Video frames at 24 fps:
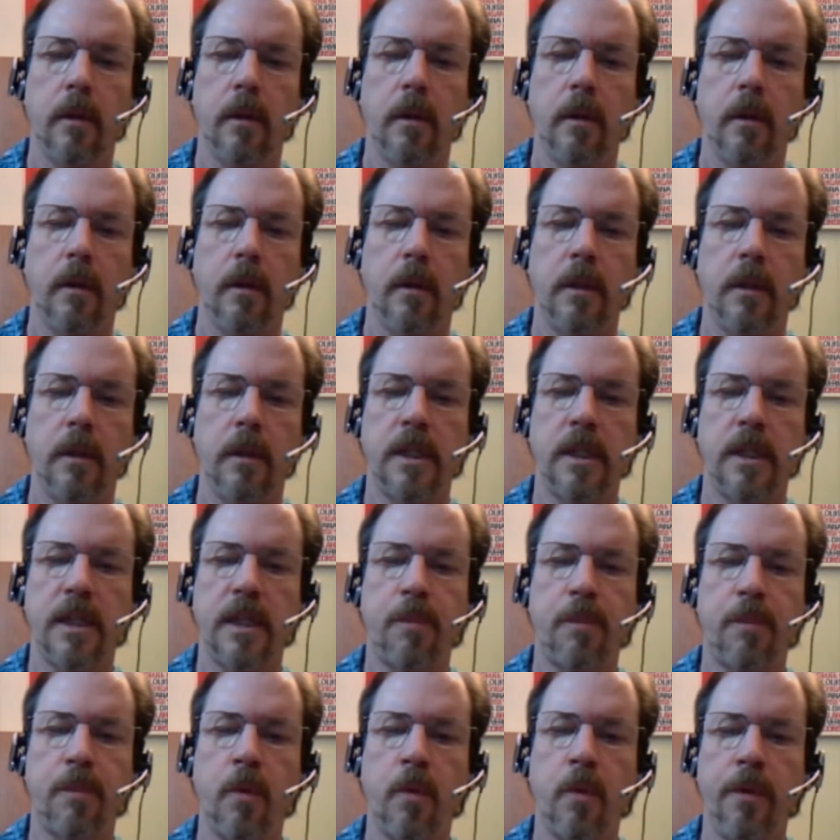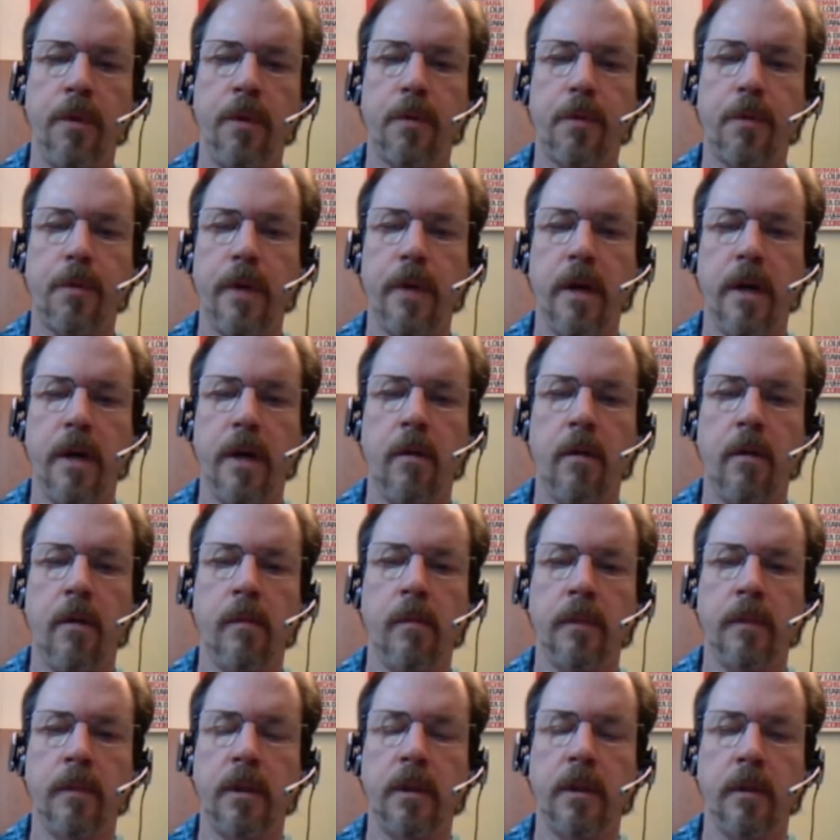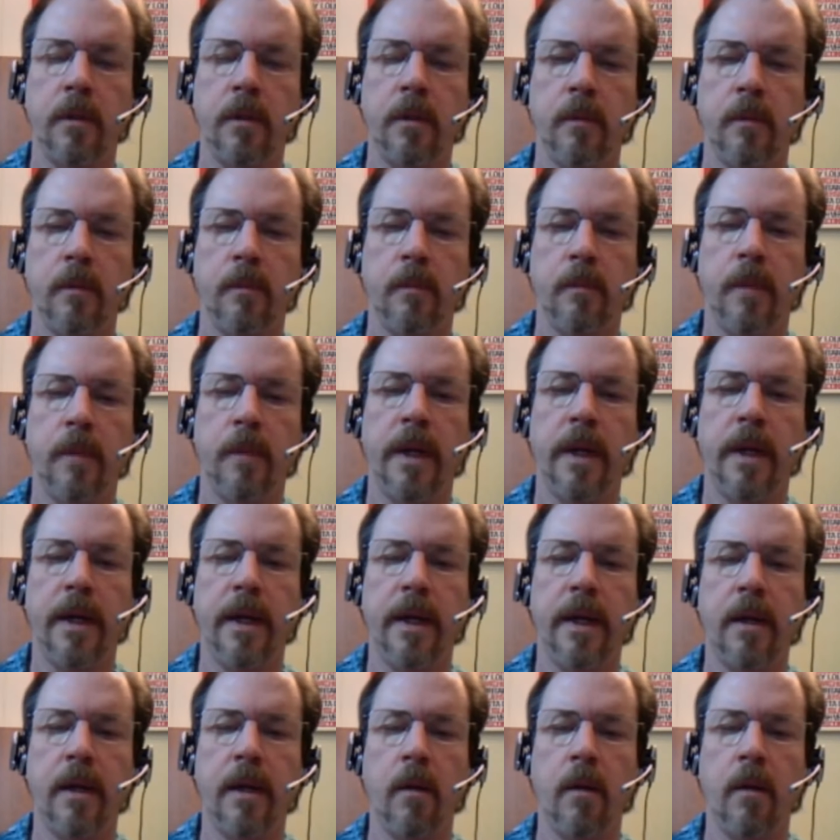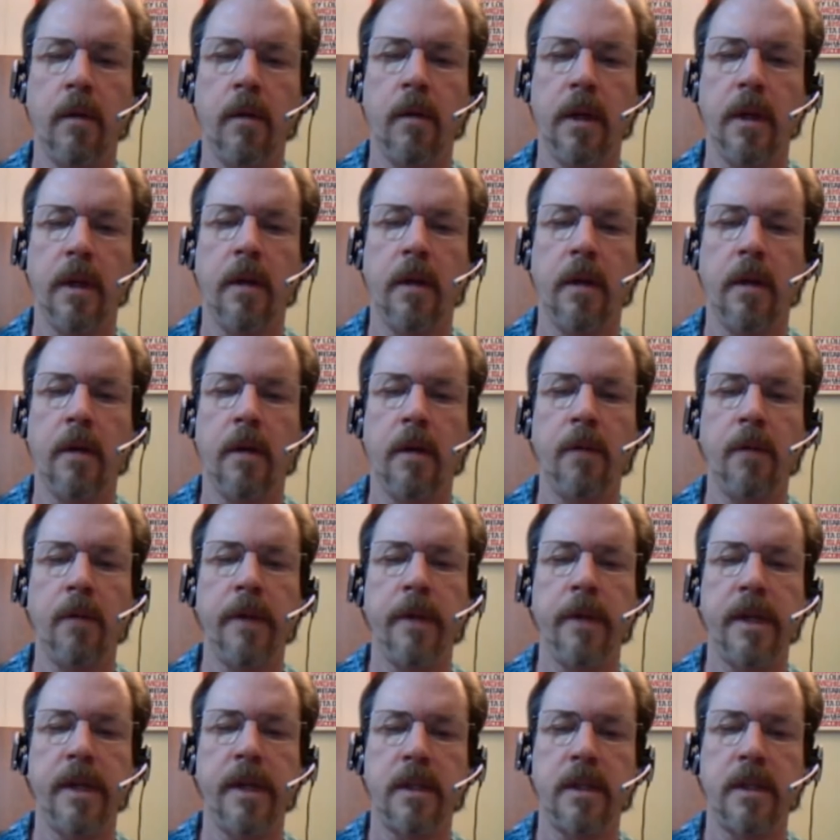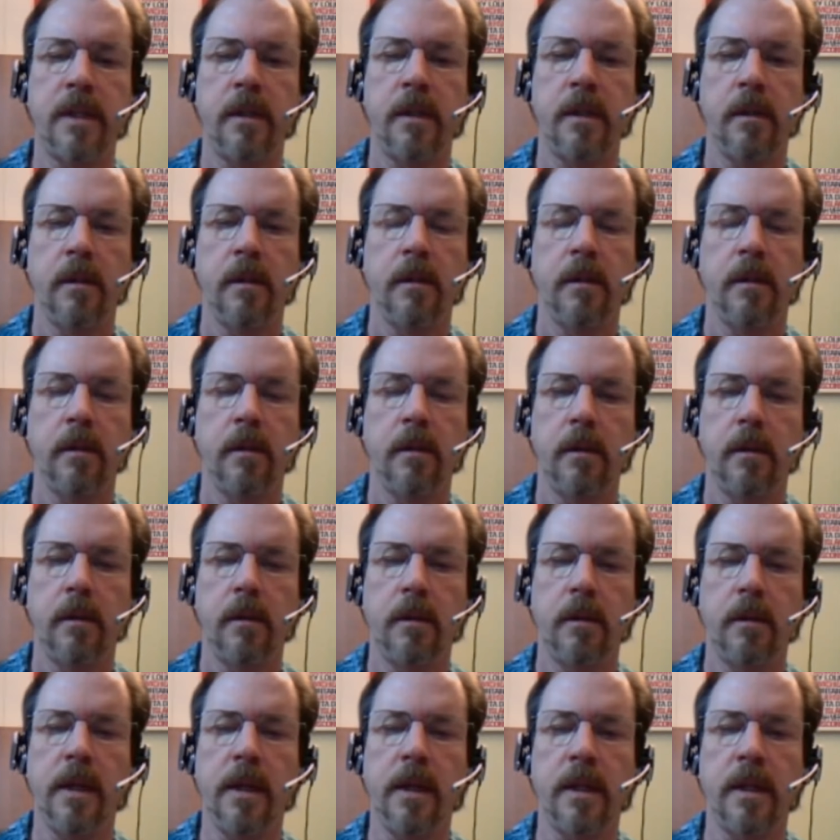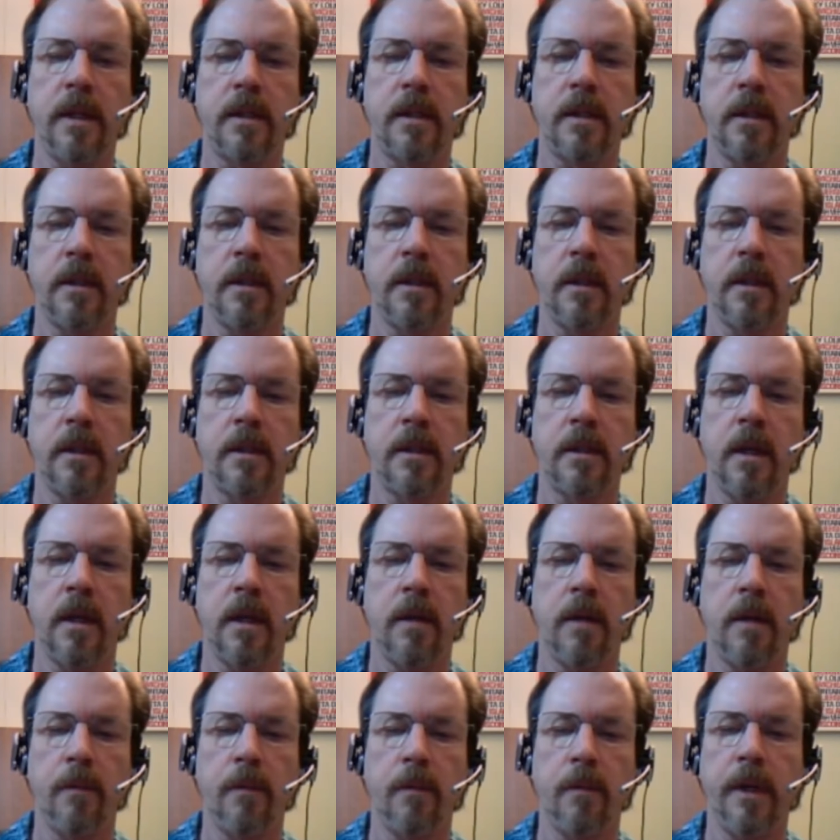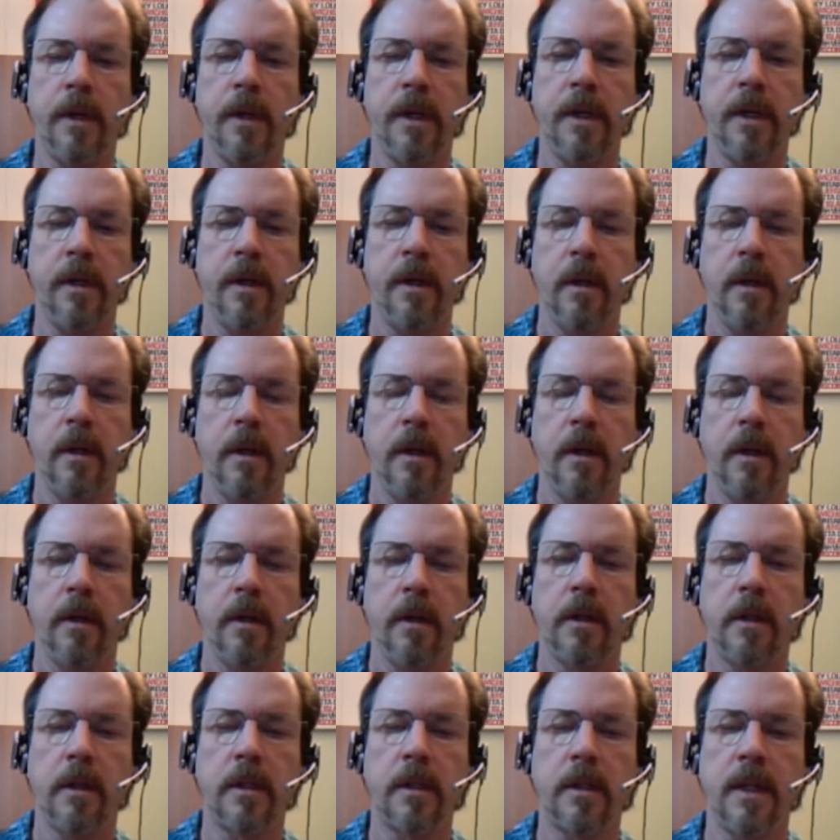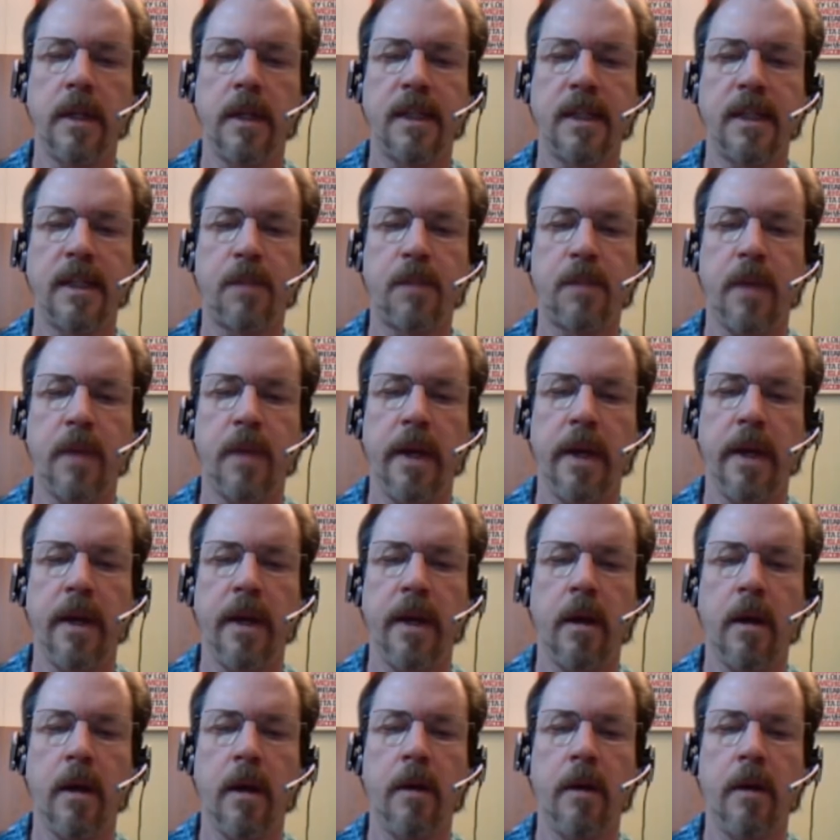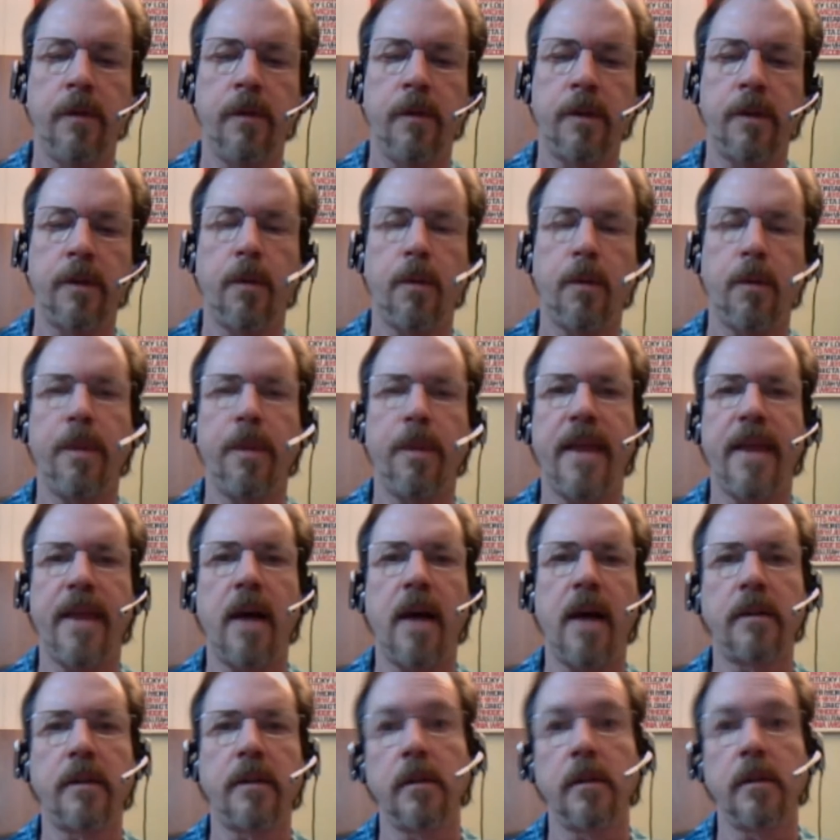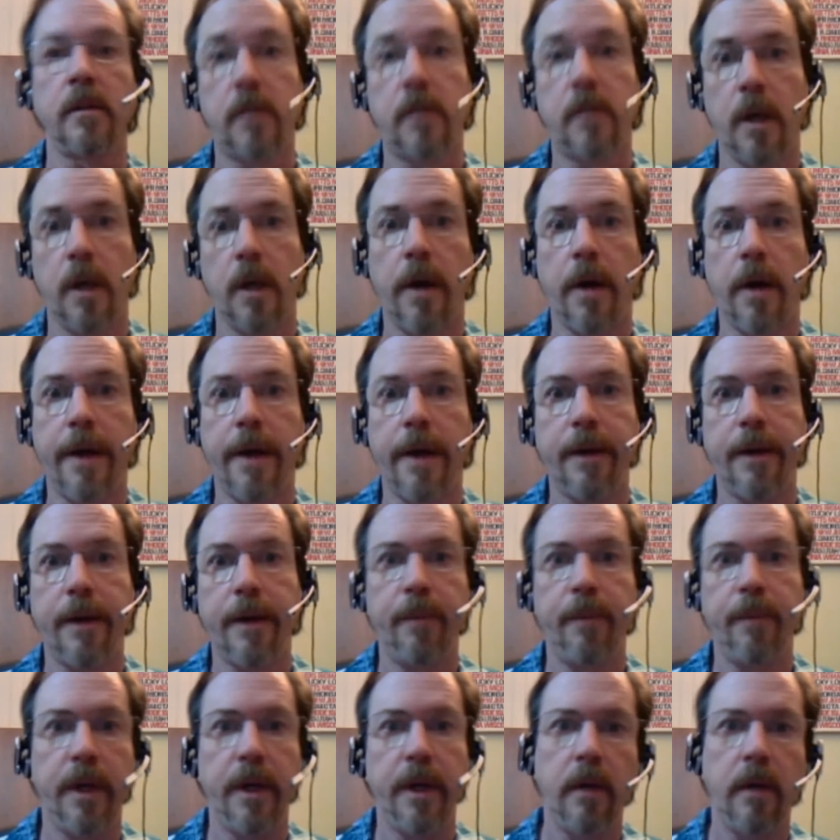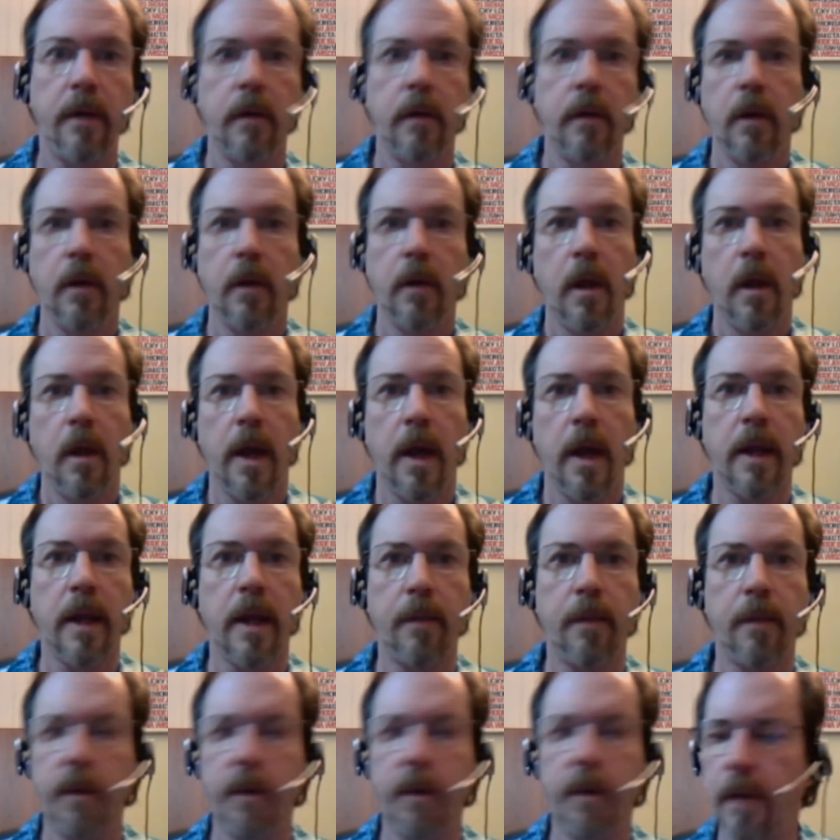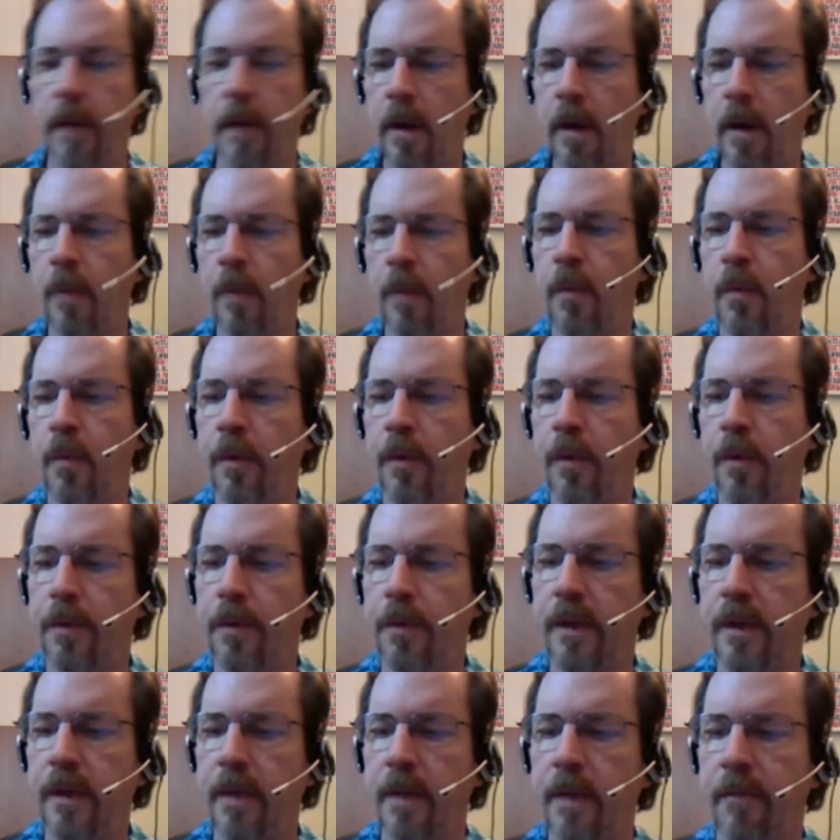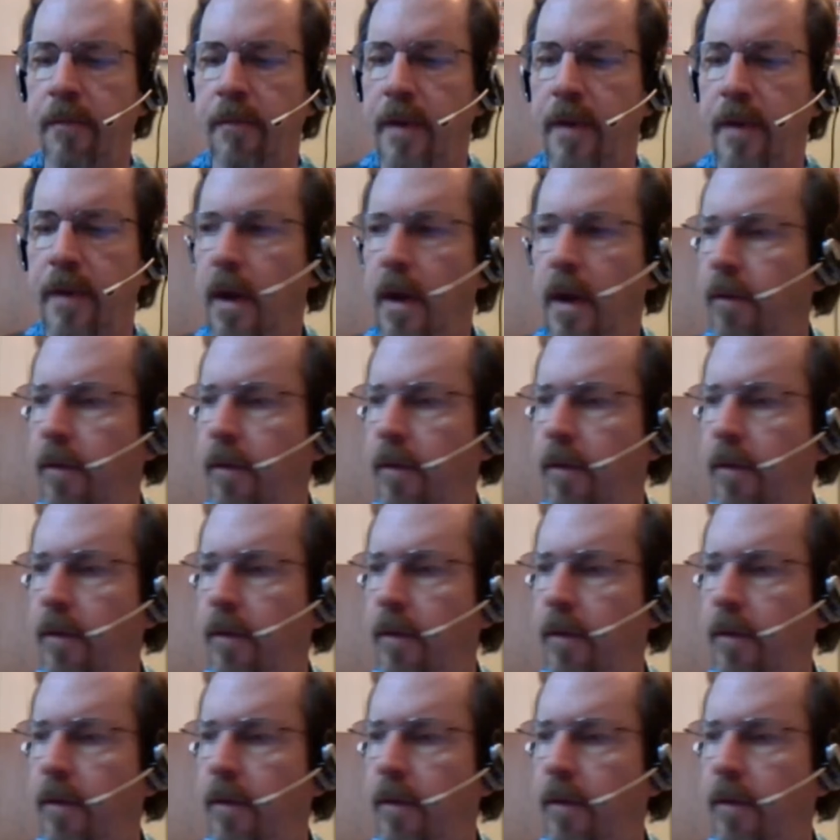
This says 0.3 ohms, but it only reads tenths. It does not display hundredths or thousandths. So I could be right on 0.375